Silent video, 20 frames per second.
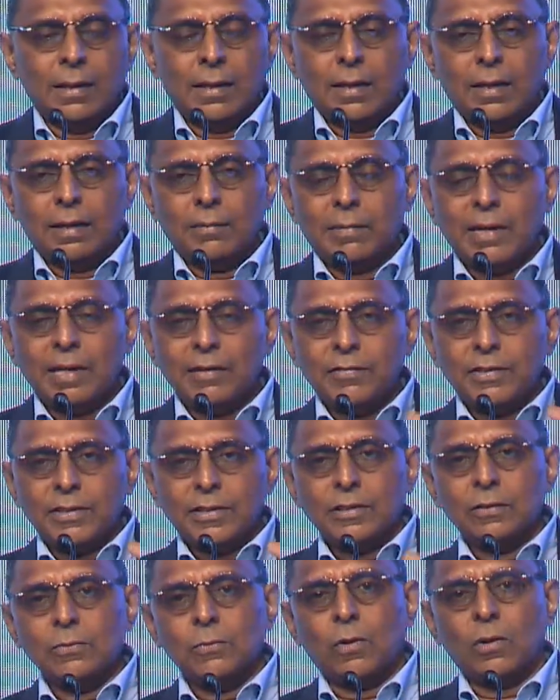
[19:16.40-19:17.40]
And my
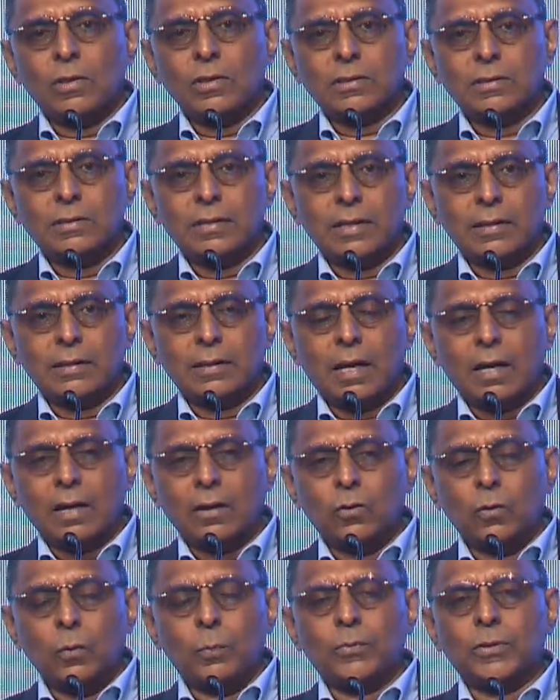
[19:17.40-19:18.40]
vision was that our
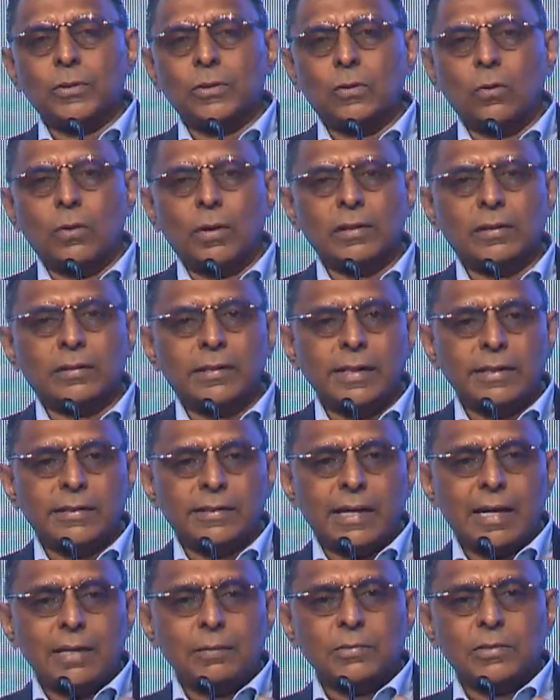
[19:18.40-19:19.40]
group should go at 3
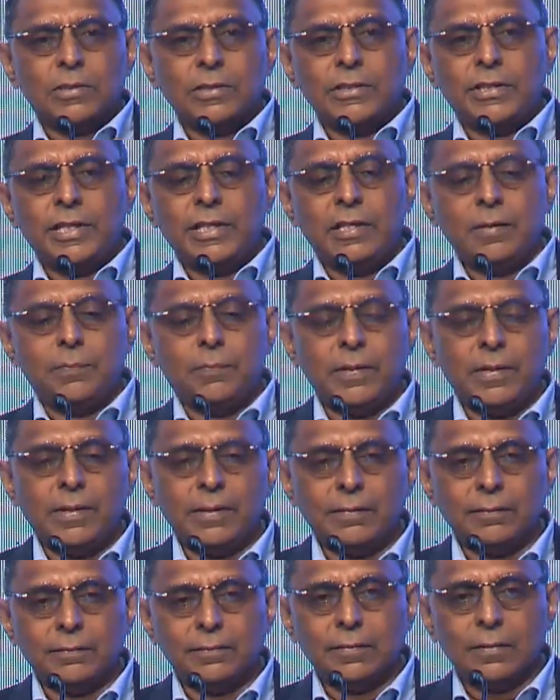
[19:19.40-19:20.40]
times the GDP.
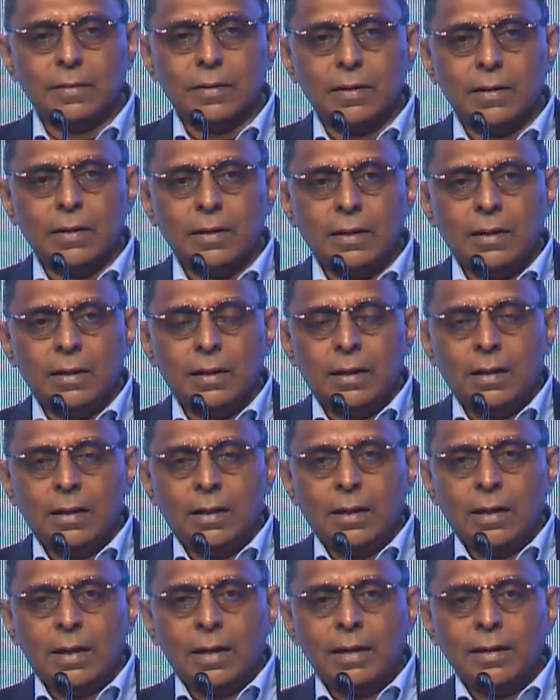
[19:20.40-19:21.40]

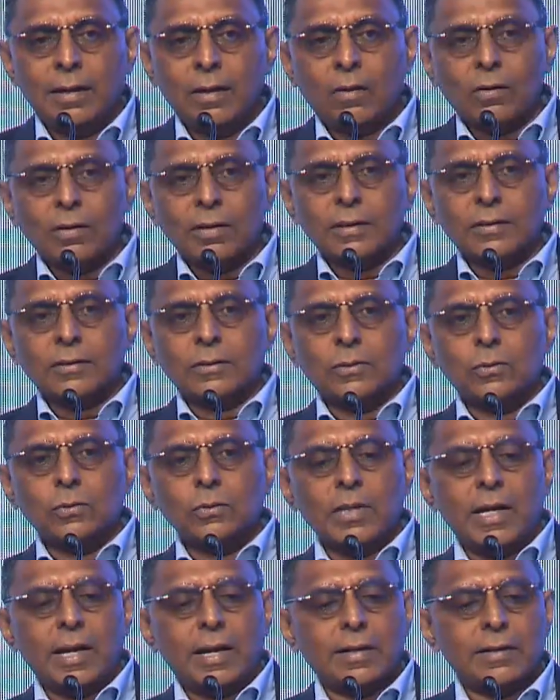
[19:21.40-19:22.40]
And in order to do
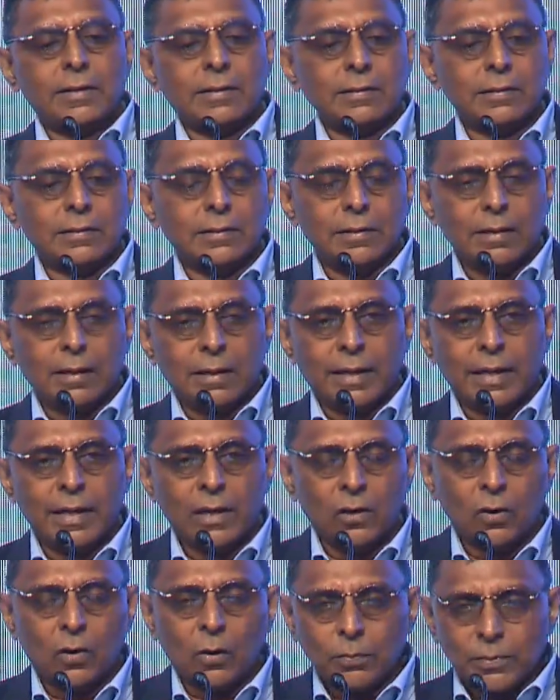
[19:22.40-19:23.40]
that, I
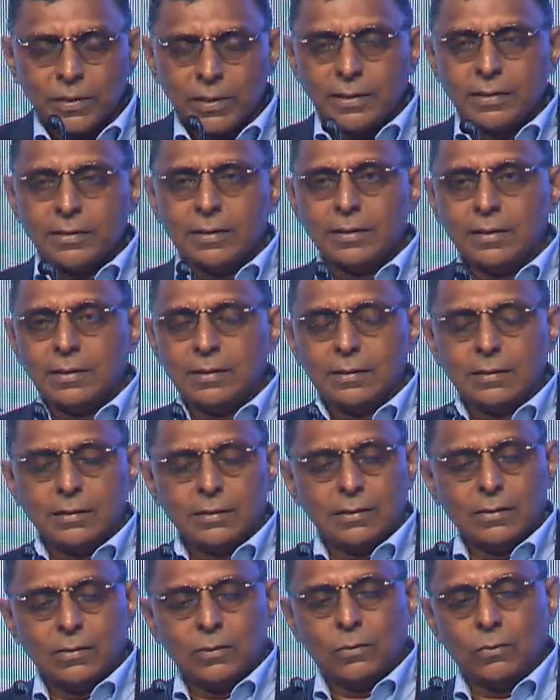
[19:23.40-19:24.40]
adopted
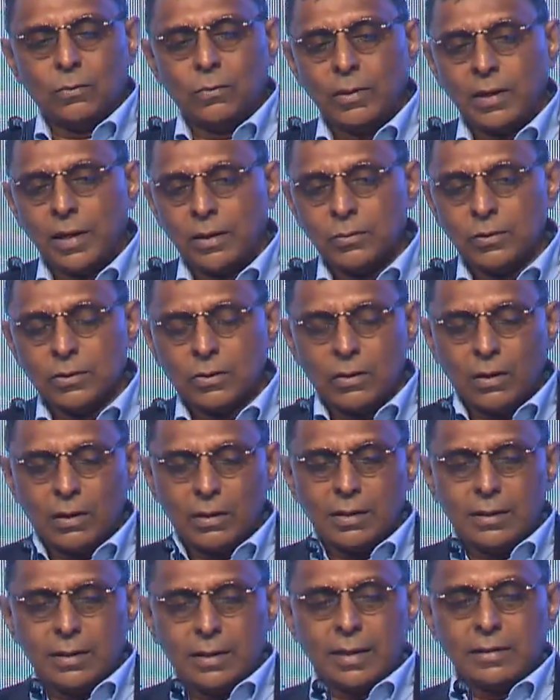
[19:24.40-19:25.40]
what I would
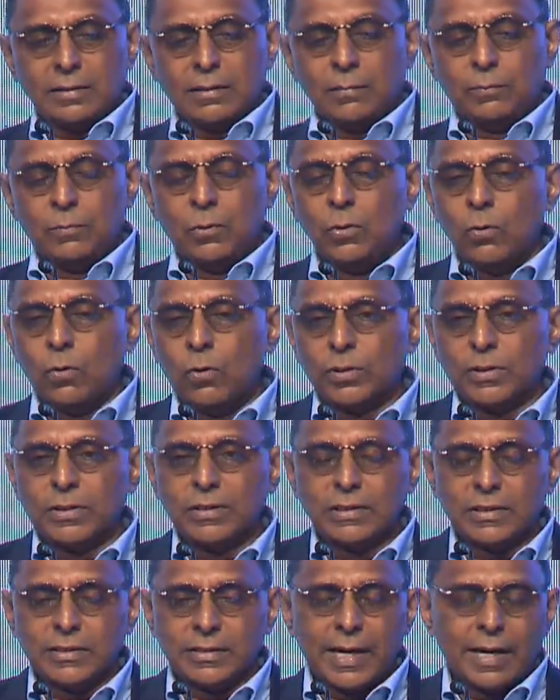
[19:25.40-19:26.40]
call as the blue
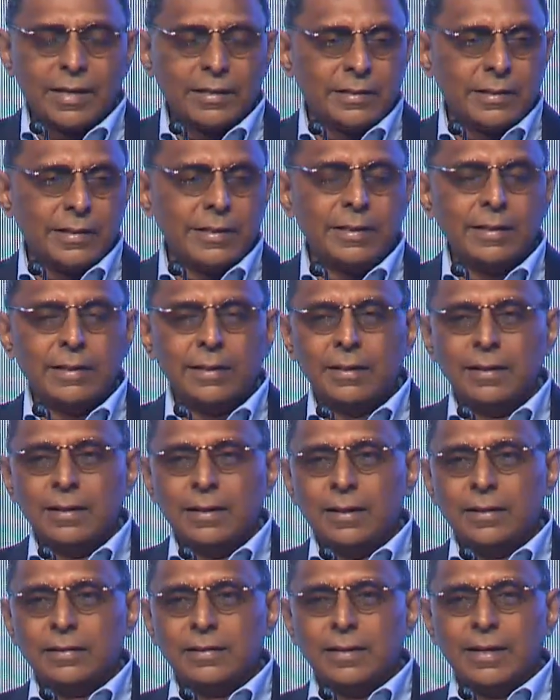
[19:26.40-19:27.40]
ocean strategy.
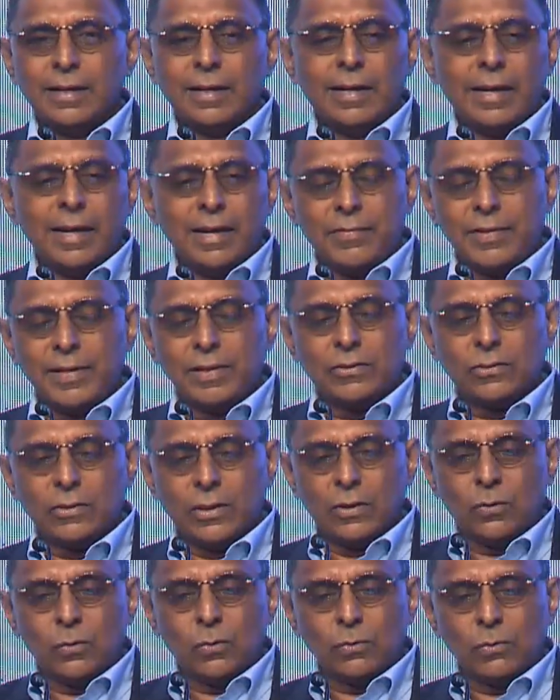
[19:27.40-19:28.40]
It's a little heavy, so
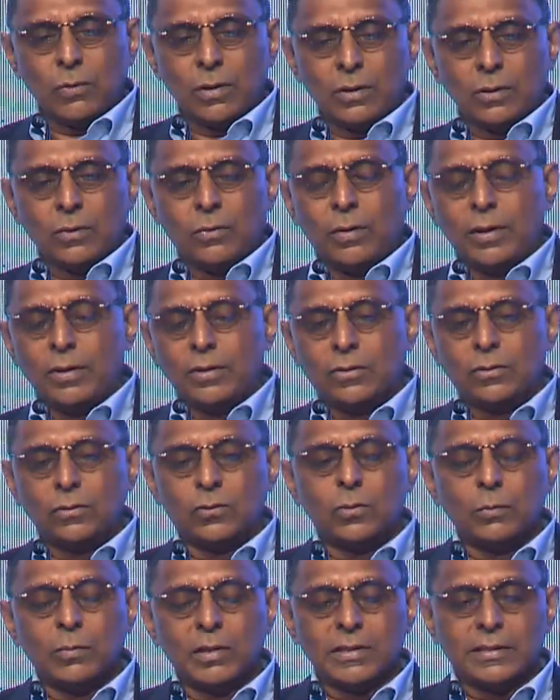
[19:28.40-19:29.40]
I don't want to go into
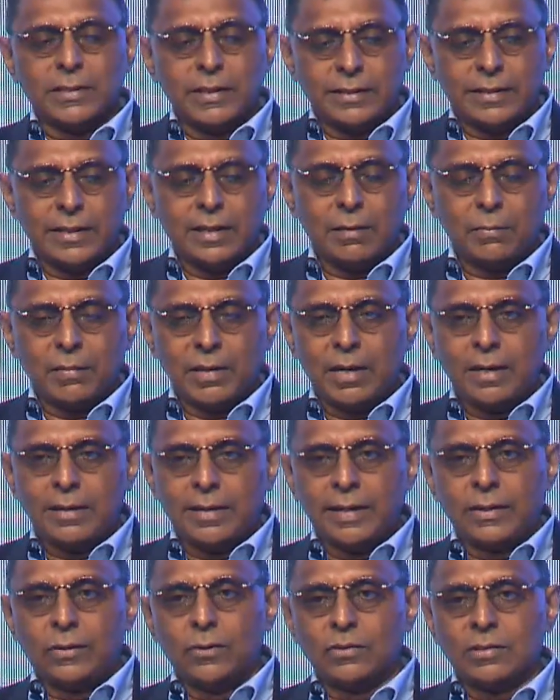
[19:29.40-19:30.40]
too much detail, but I'll
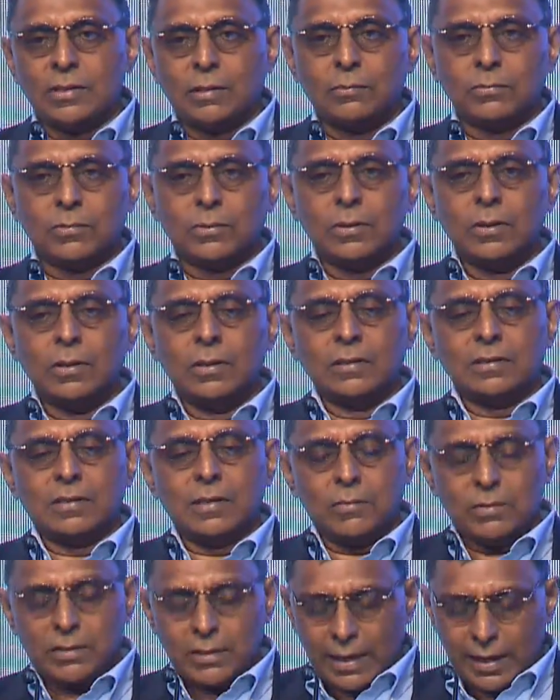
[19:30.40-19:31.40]
take you some
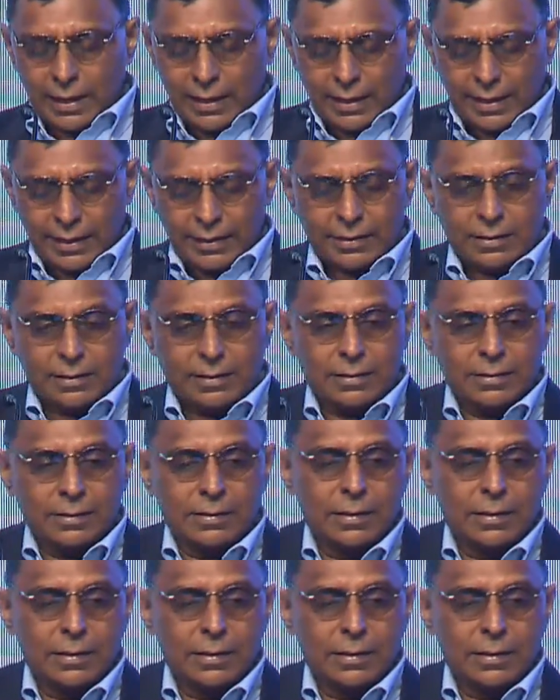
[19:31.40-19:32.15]
of the highlights.